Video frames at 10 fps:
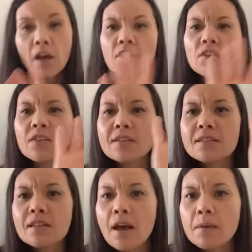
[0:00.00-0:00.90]
I don't know if you can
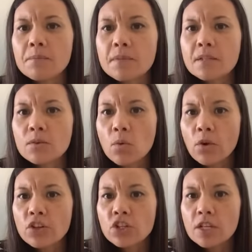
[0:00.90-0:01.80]
see that. It's a little
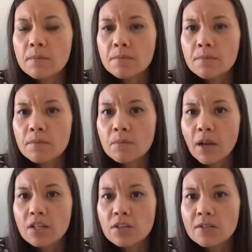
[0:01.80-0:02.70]
orangey,
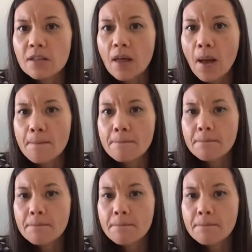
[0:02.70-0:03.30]
right? Do you see that?